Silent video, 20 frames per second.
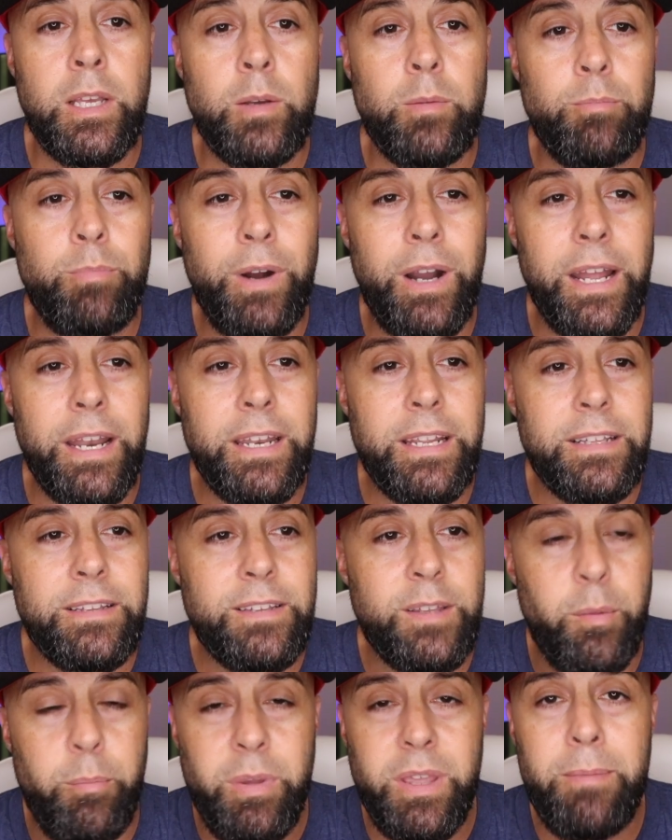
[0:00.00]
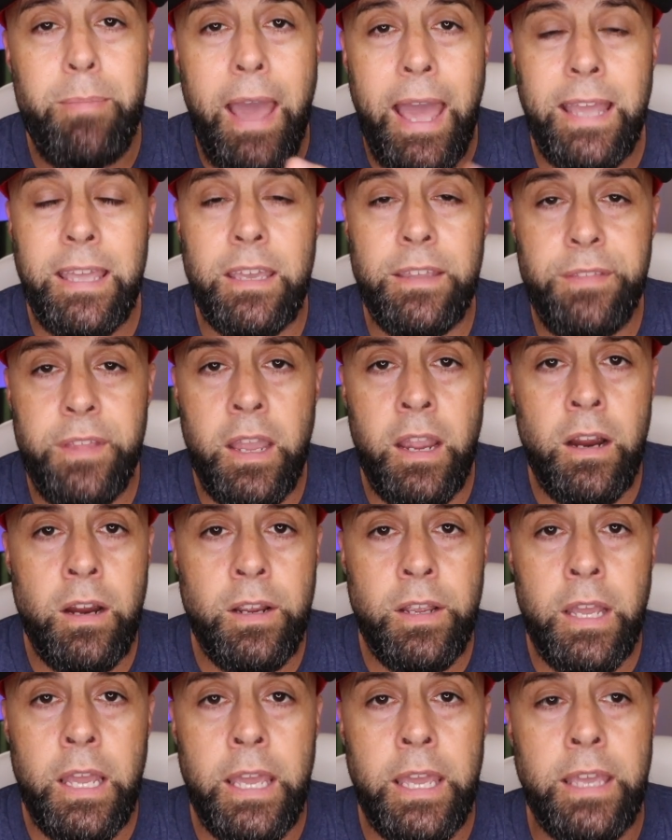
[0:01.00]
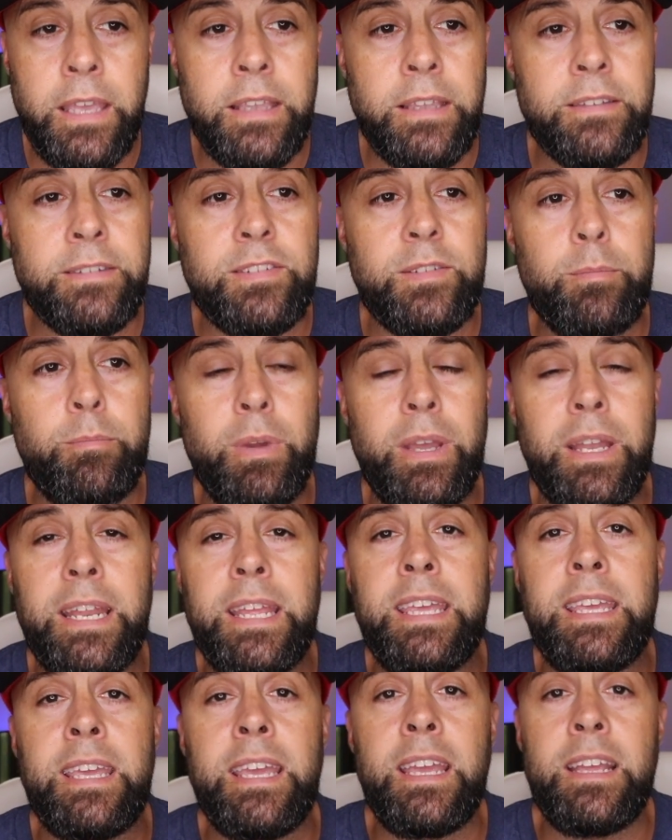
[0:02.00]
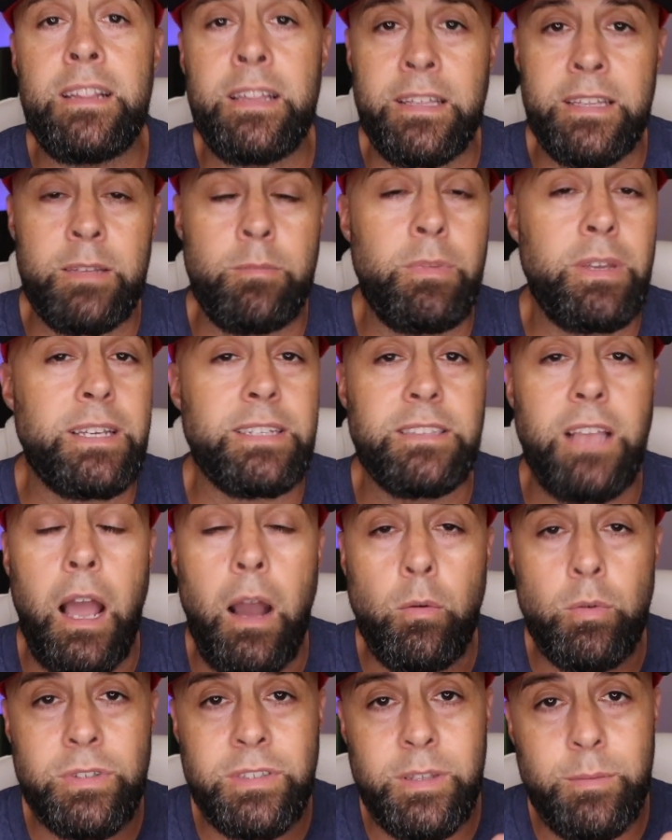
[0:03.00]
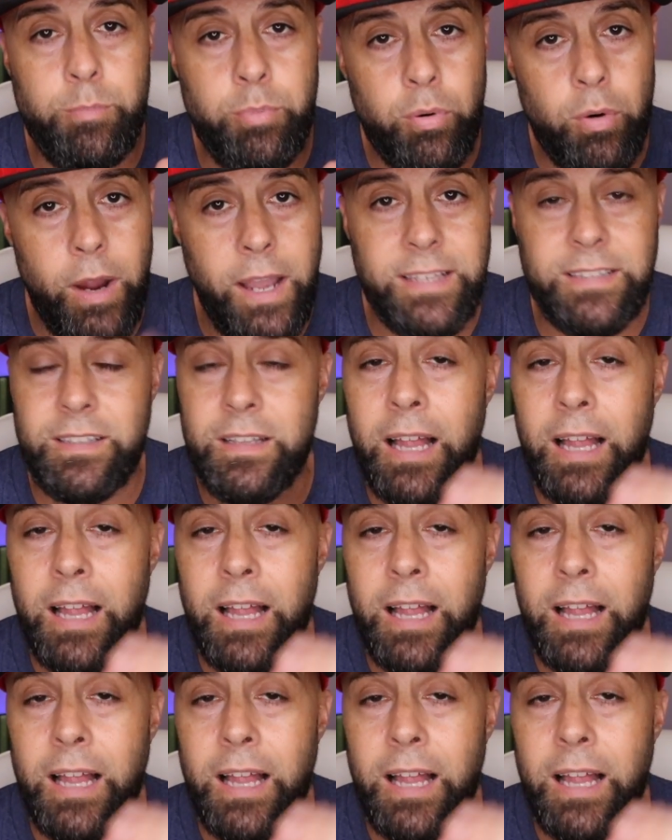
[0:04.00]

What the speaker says: But to be back in there has been healing to me because I was depressed.